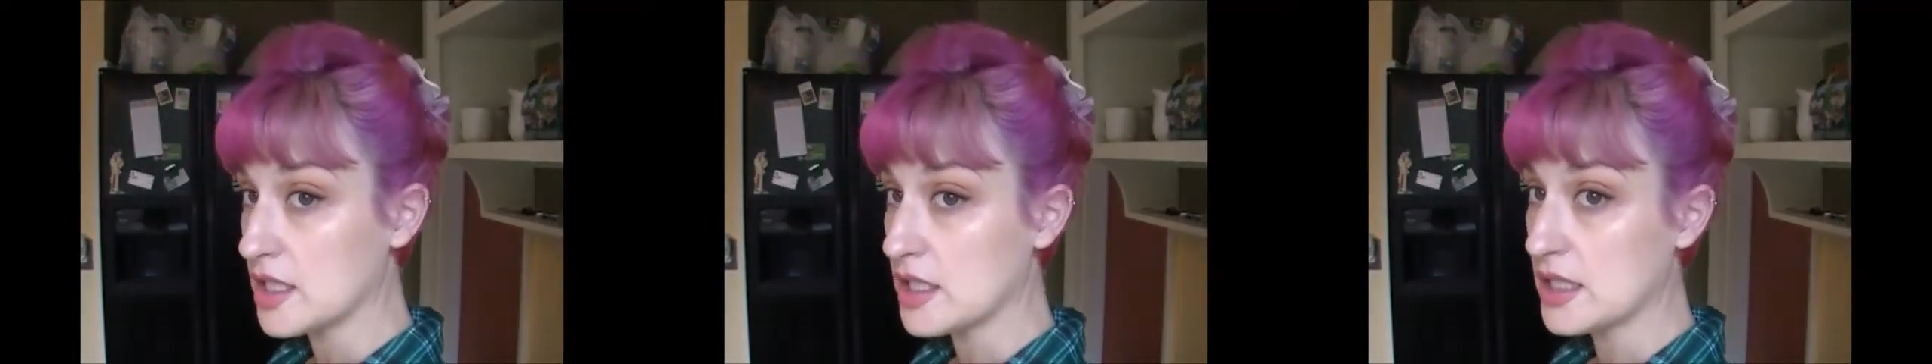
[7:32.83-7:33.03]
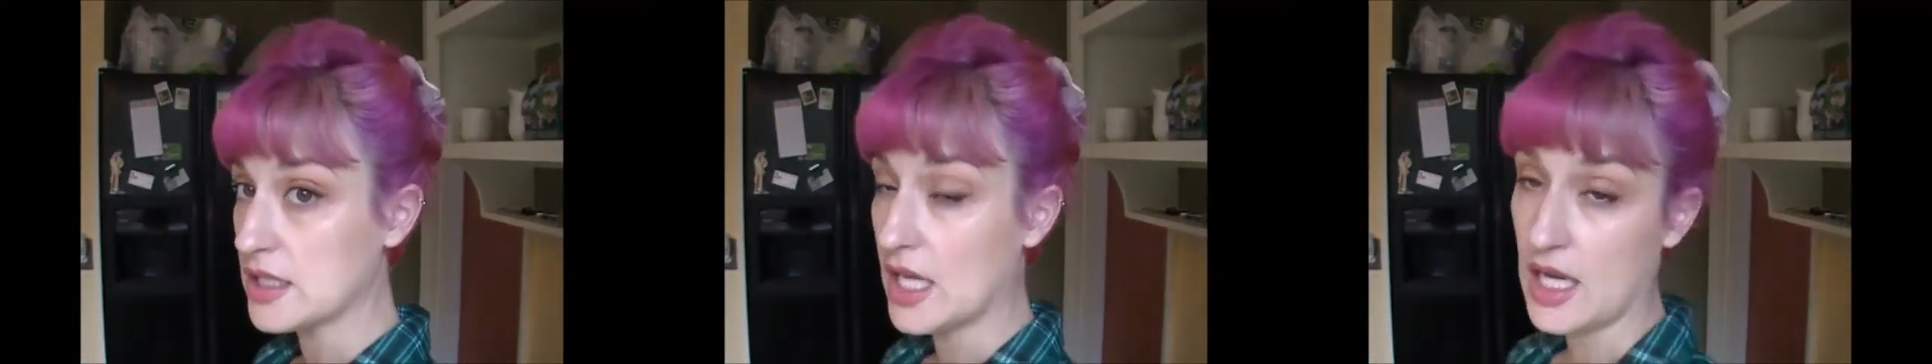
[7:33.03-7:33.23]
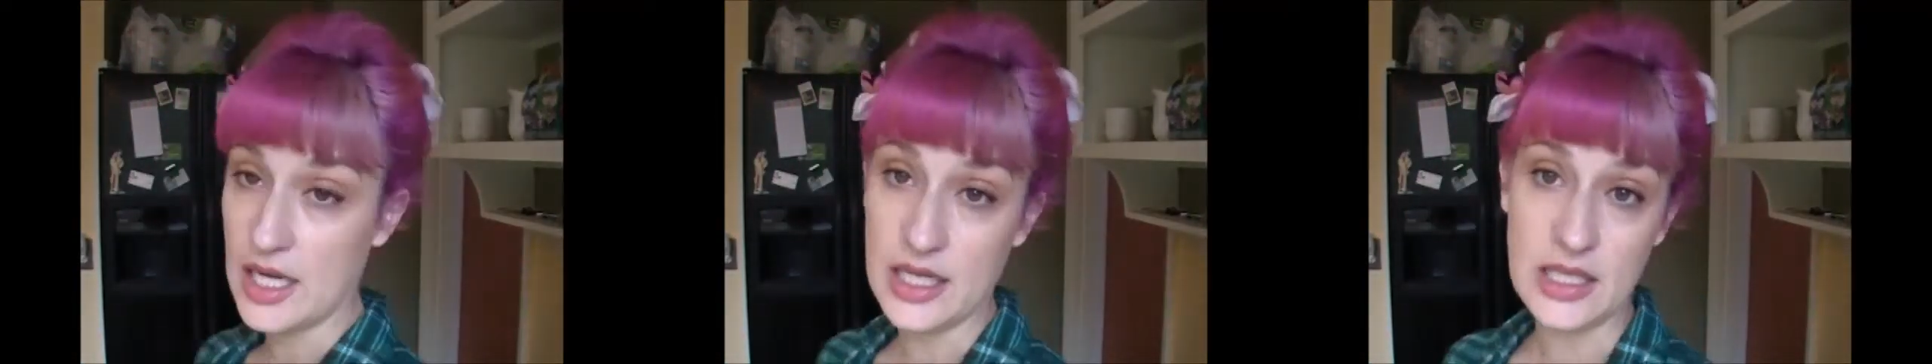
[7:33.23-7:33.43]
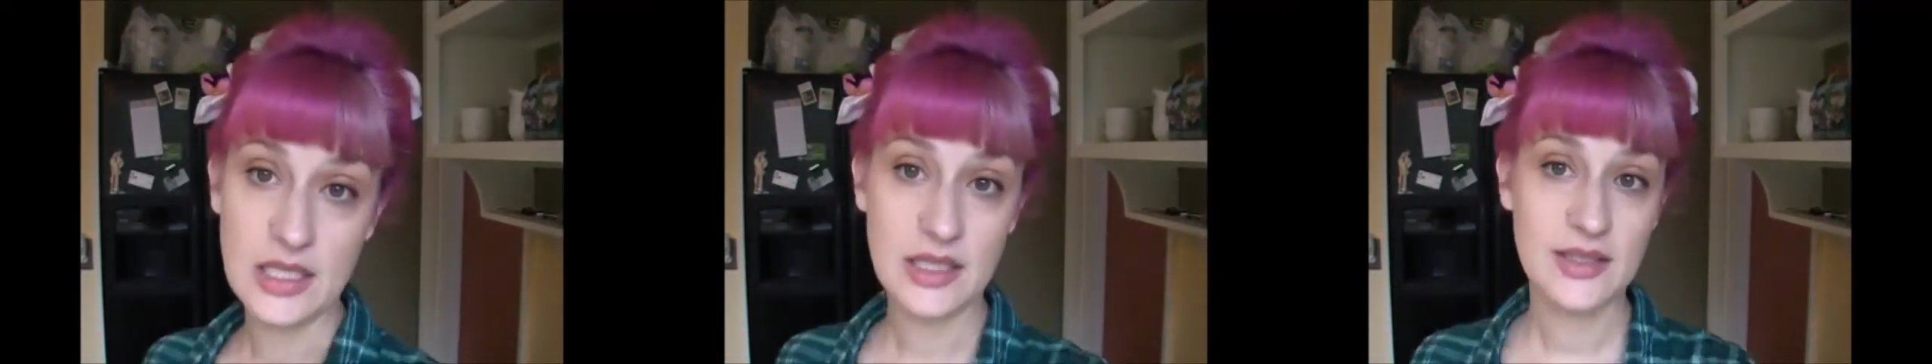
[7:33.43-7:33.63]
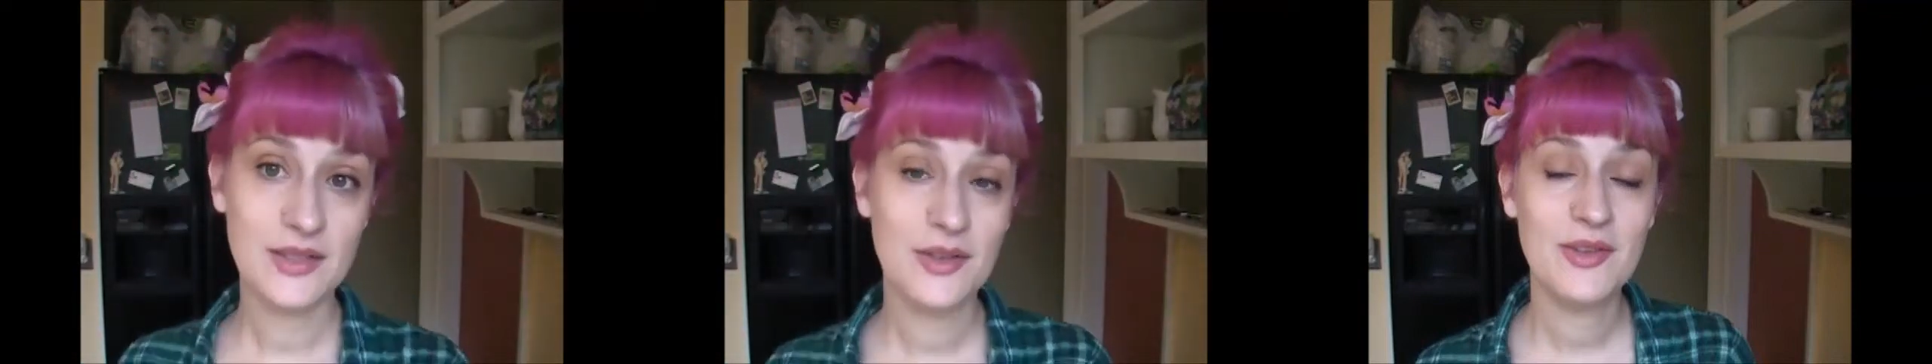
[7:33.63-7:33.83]

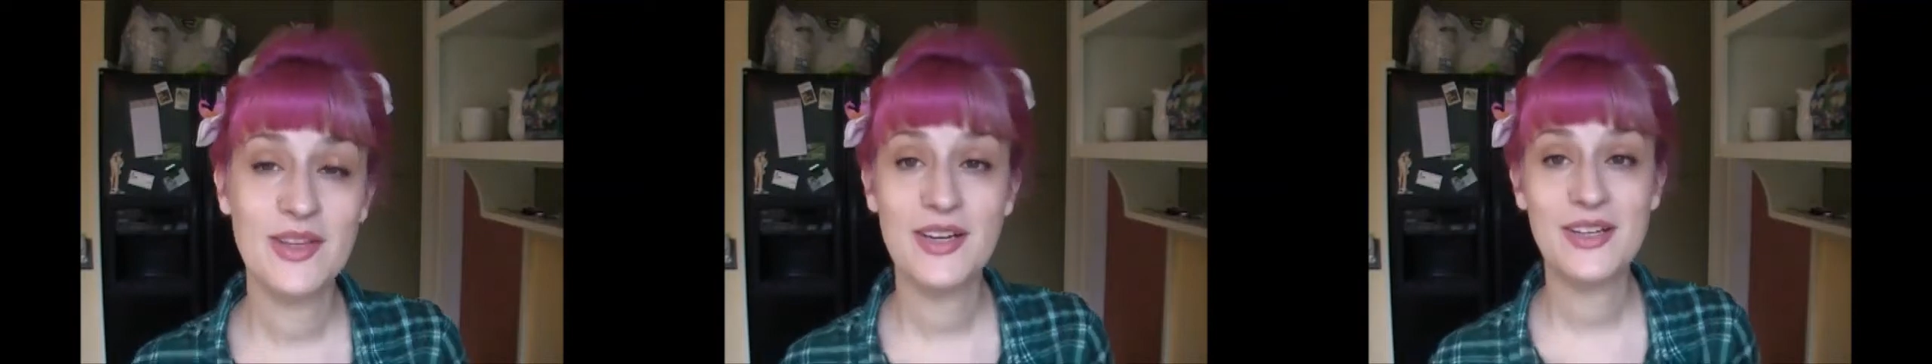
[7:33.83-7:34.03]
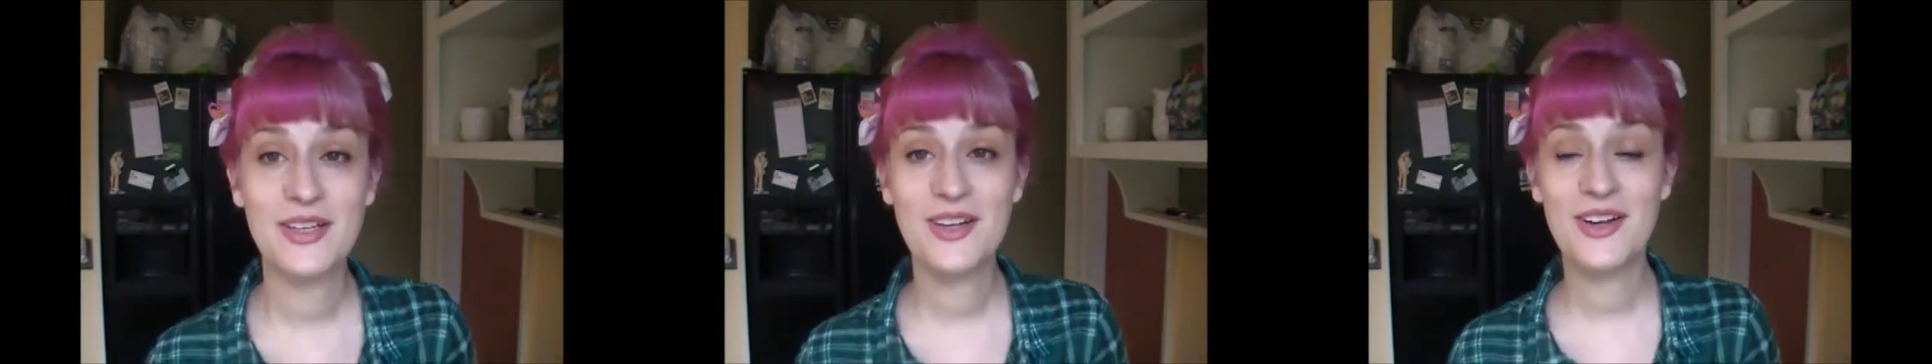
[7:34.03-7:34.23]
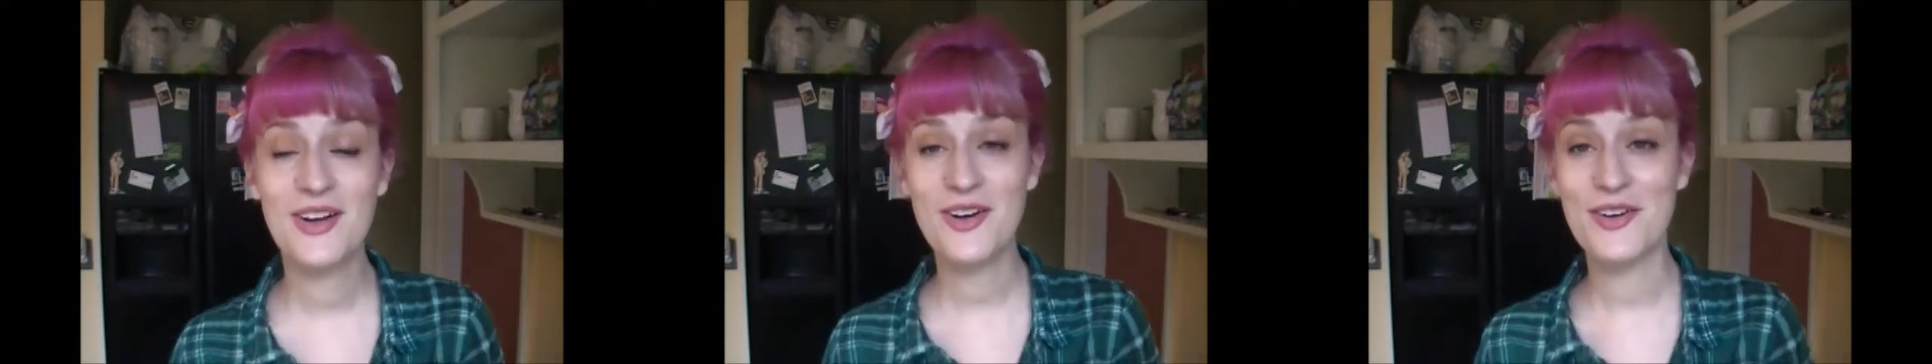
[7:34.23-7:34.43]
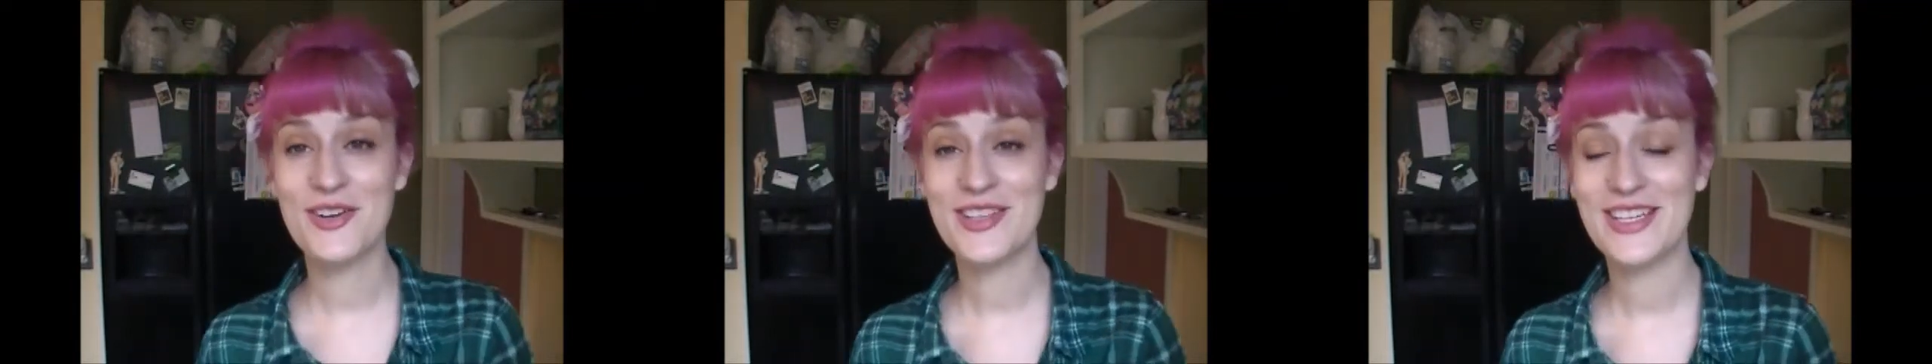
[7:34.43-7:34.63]
side. So there you go.